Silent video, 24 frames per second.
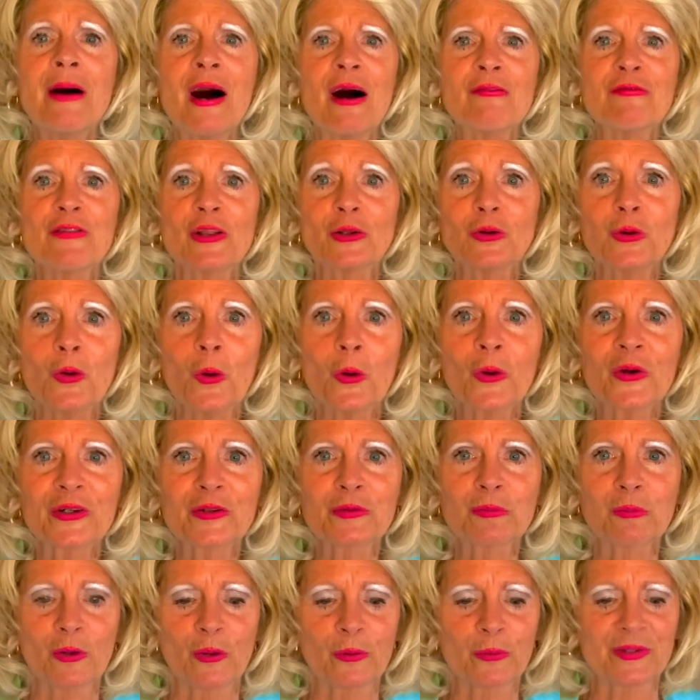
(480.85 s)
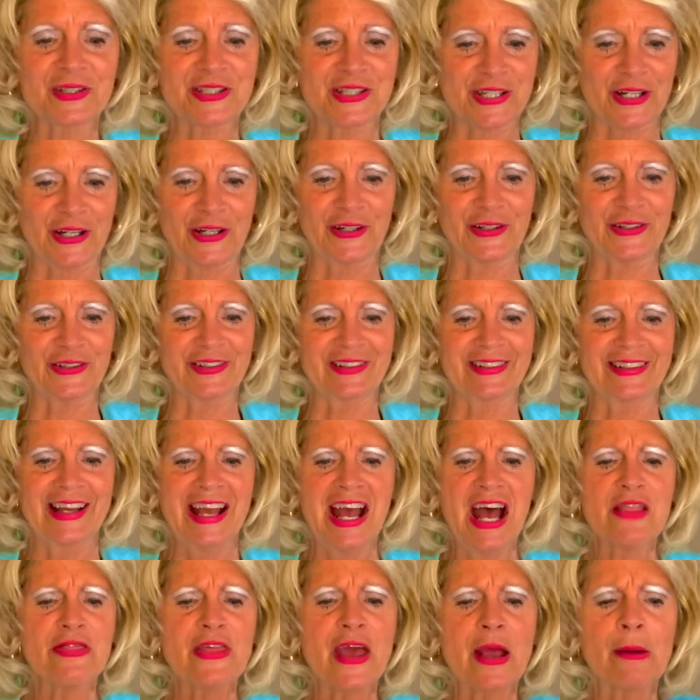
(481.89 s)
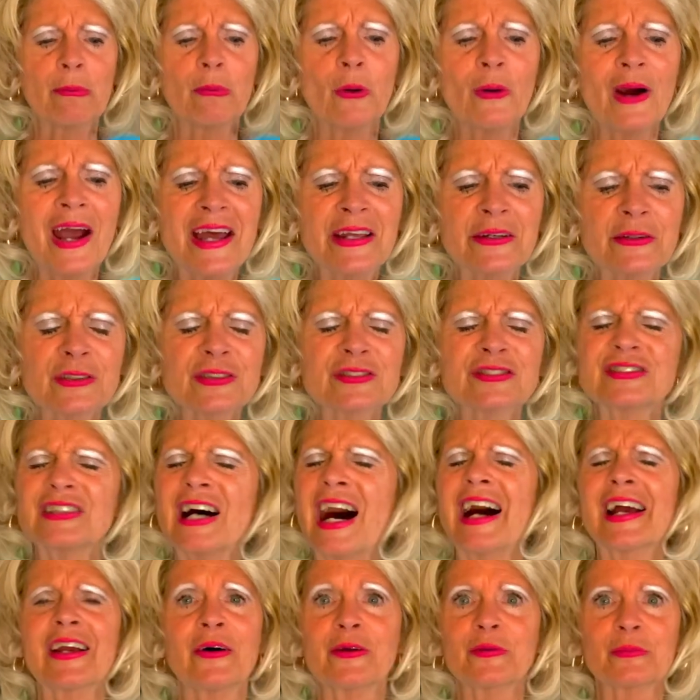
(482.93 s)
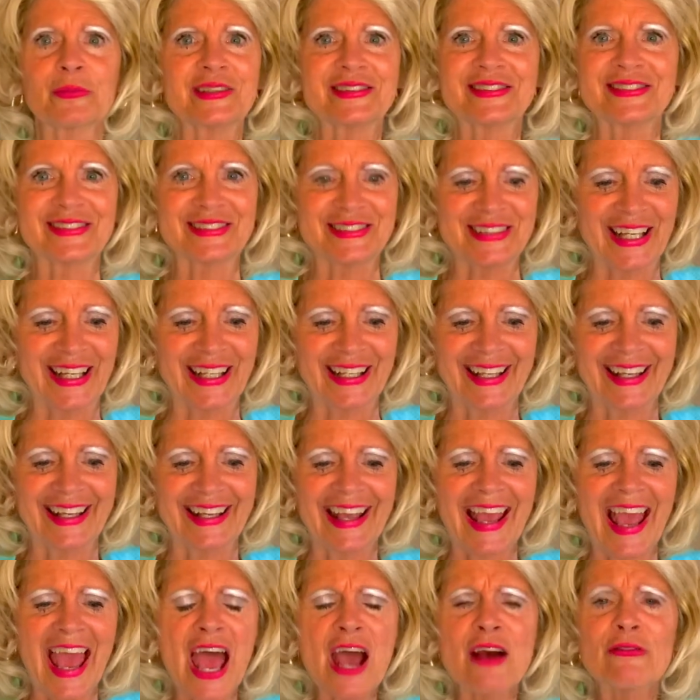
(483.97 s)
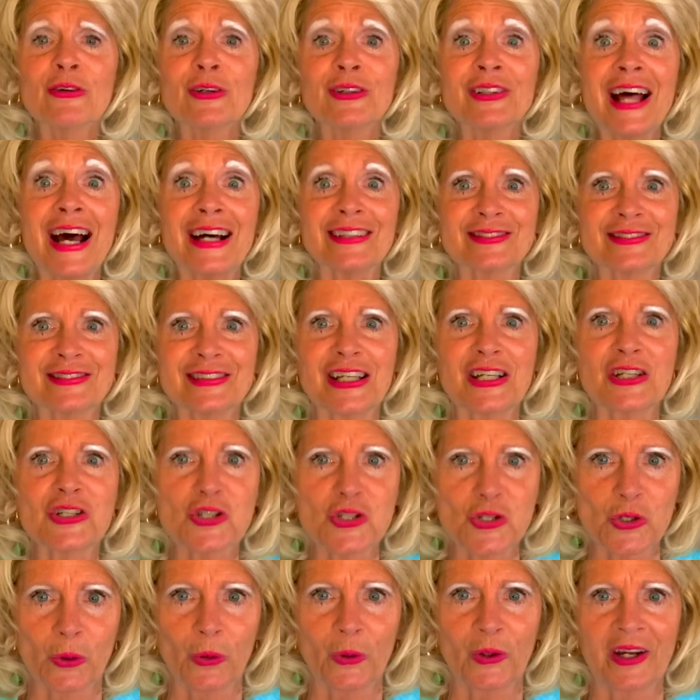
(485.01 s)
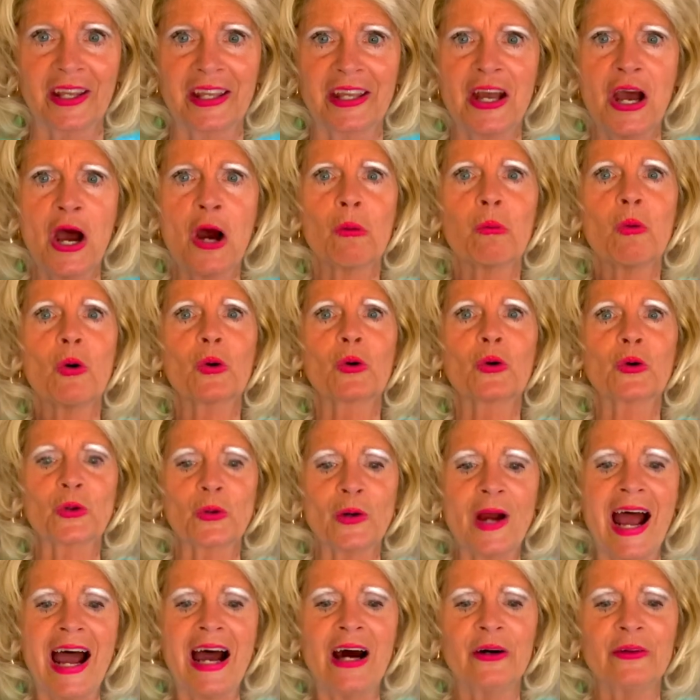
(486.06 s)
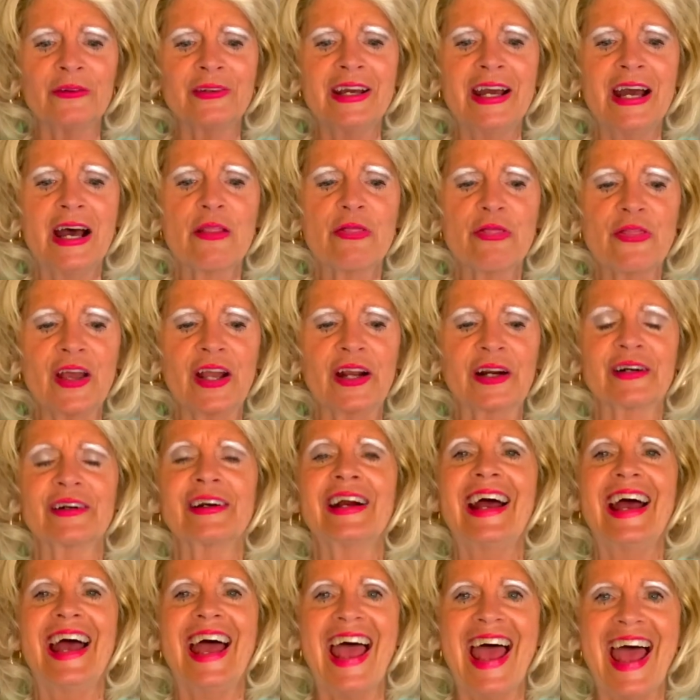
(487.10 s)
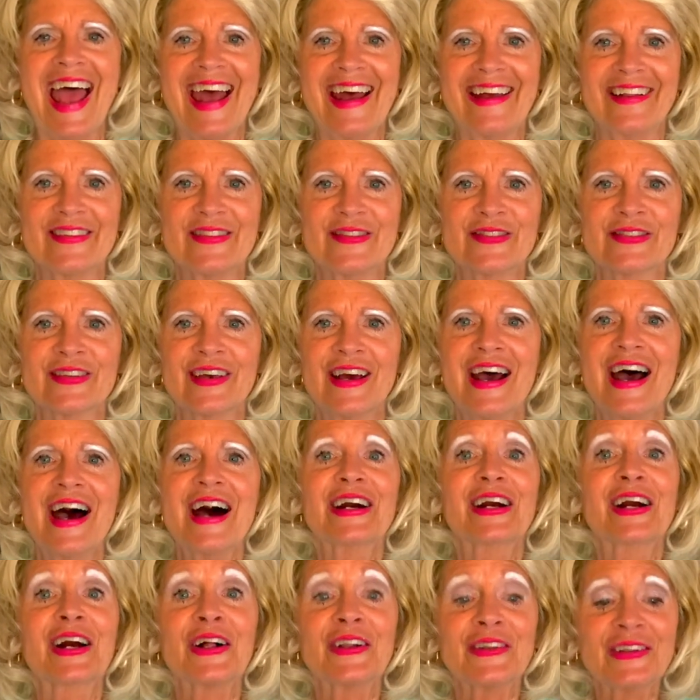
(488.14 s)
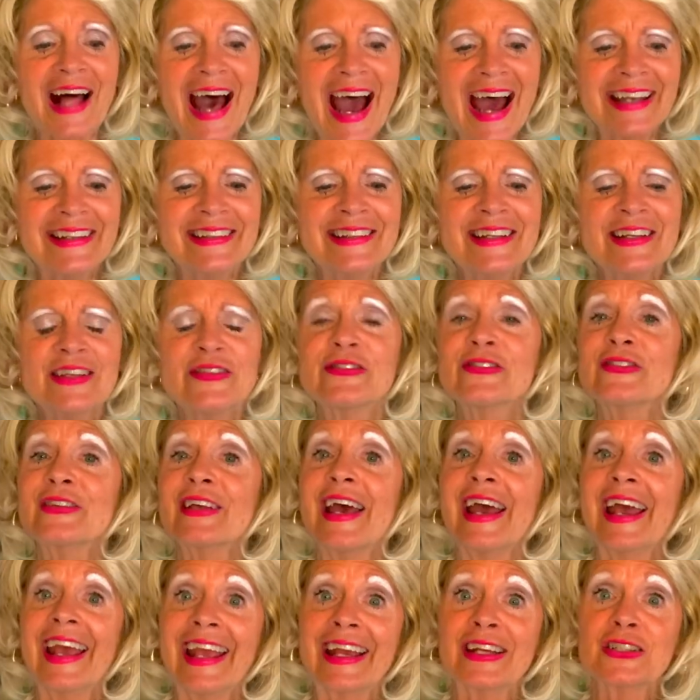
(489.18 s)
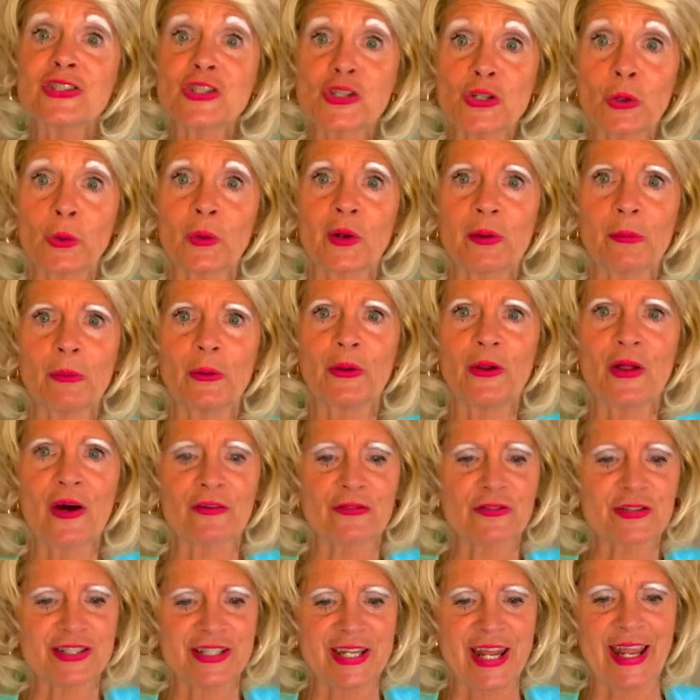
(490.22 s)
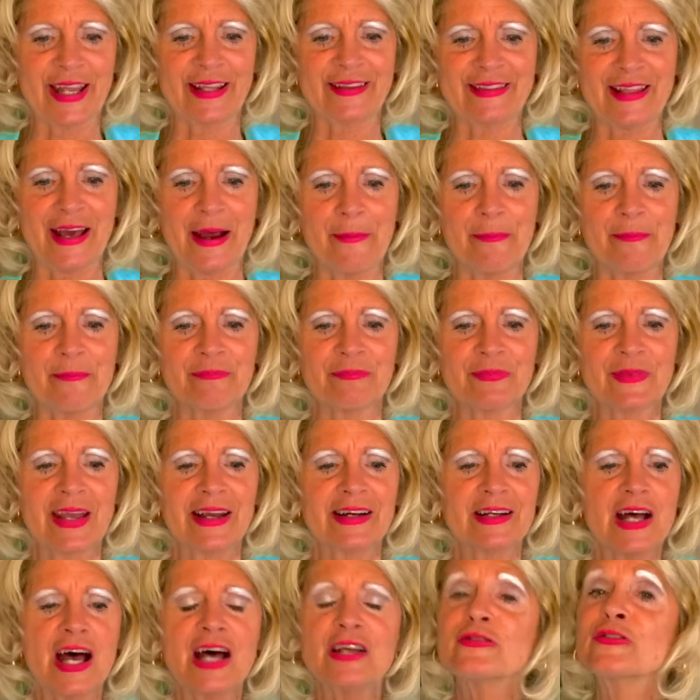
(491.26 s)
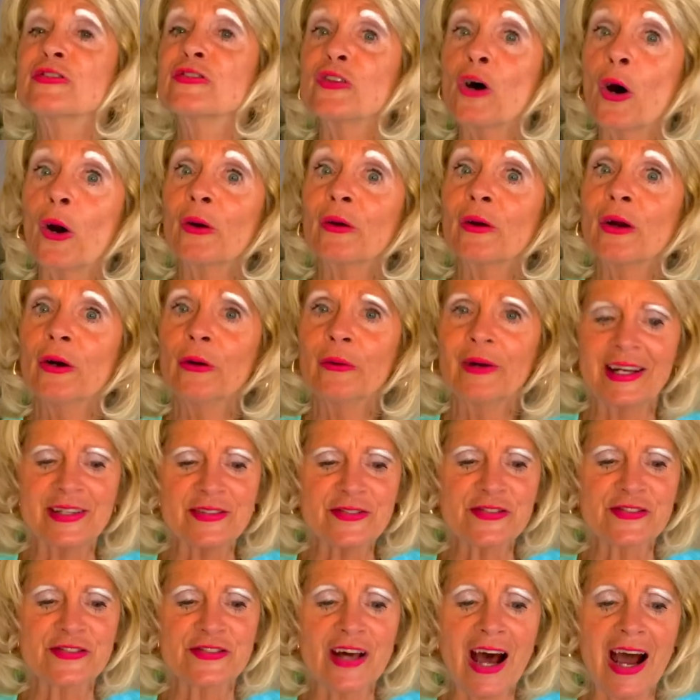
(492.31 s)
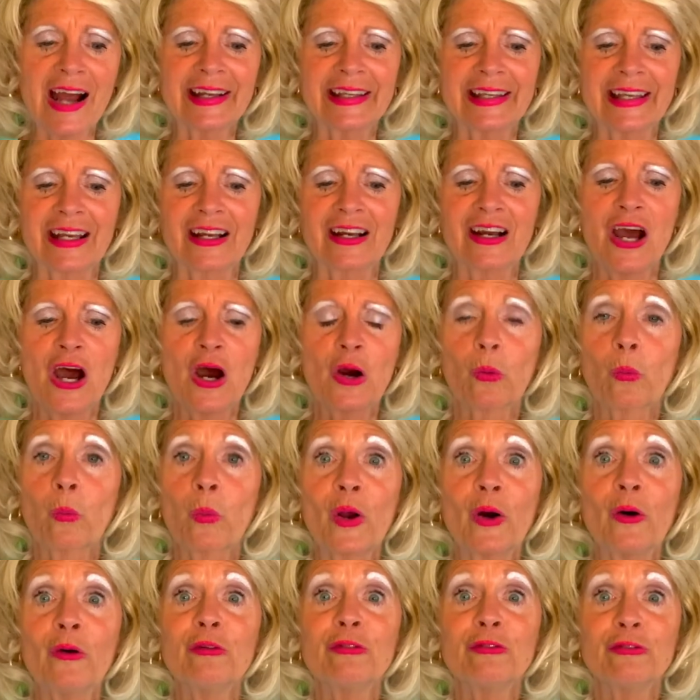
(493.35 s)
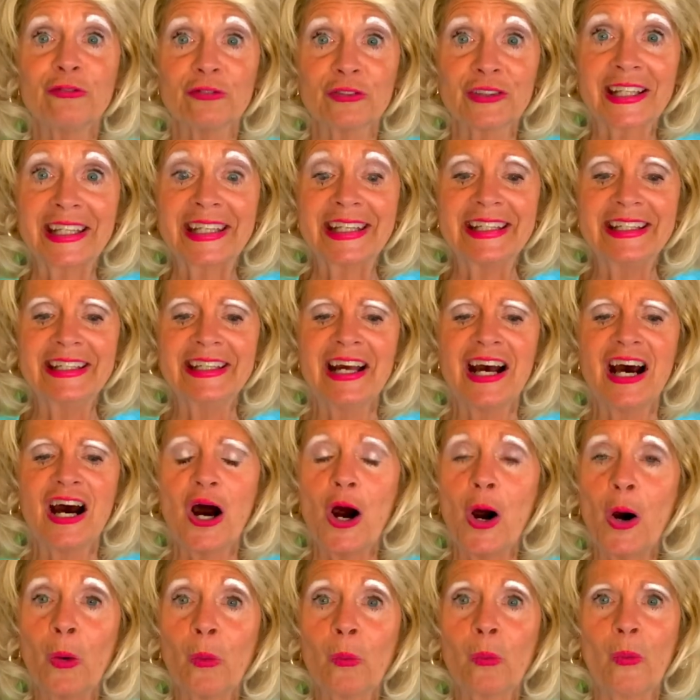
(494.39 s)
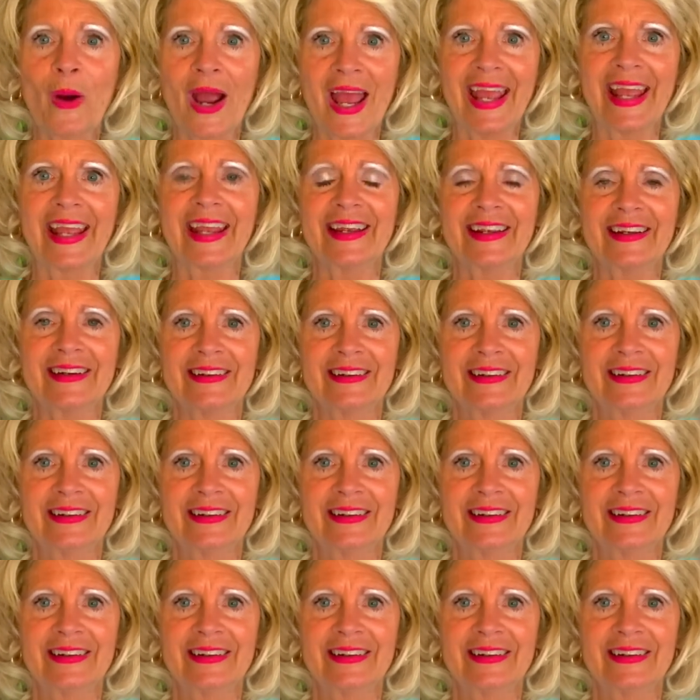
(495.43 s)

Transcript: of the Lord will return. They will enter Zion with singing. Everlasting joy will crown their heads. Gladness and joy will overtake them, and sorrow and sighing will flee away.